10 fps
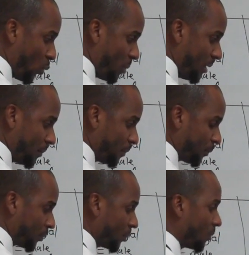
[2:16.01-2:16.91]
woman.
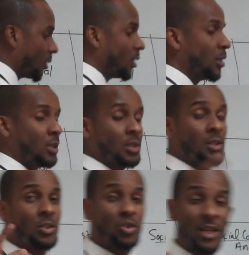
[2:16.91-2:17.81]

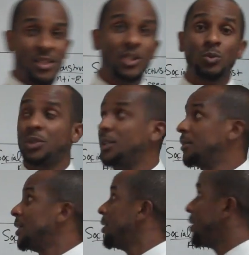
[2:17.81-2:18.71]
Transsexual theory,